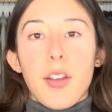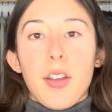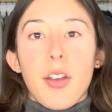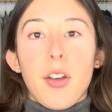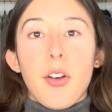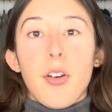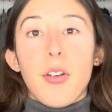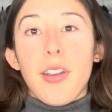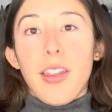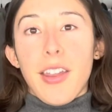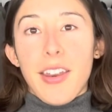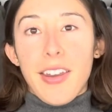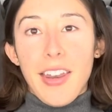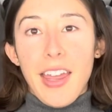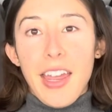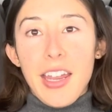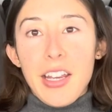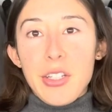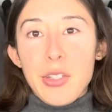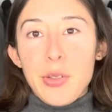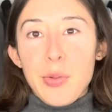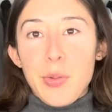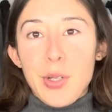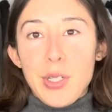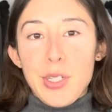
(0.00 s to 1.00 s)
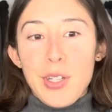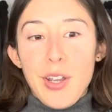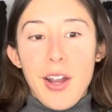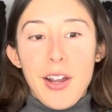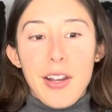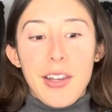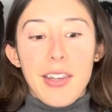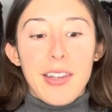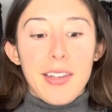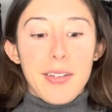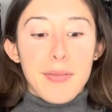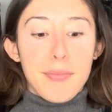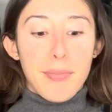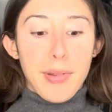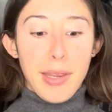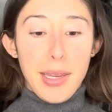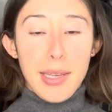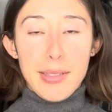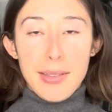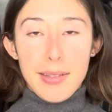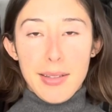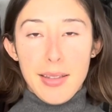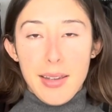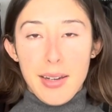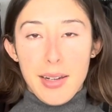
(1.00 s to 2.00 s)
Okay, next we're talking
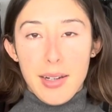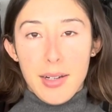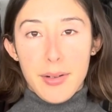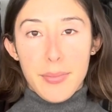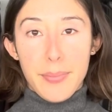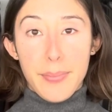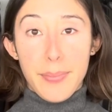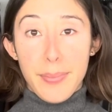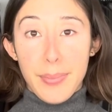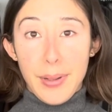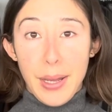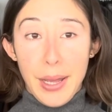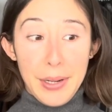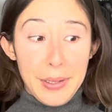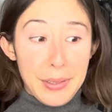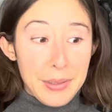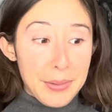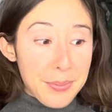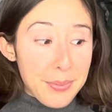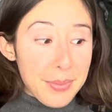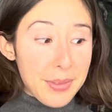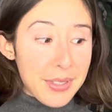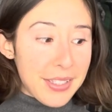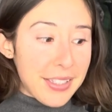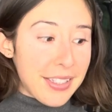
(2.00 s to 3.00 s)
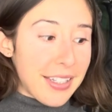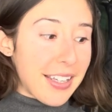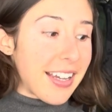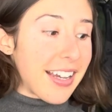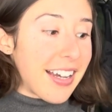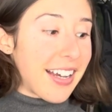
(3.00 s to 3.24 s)
base layer bottoms.